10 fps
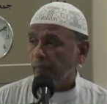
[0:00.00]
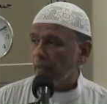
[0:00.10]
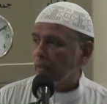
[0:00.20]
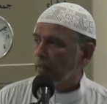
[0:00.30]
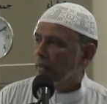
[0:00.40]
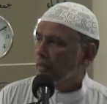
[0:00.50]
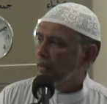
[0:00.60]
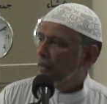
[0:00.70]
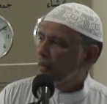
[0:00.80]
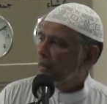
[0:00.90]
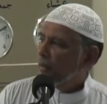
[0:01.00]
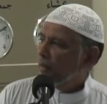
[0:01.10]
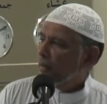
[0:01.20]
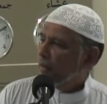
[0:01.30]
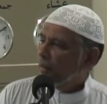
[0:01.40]

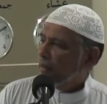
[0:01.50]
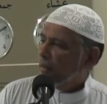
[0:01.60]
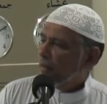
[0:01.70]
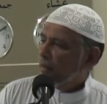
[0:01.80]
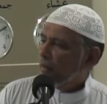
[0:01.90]
(no one is talking)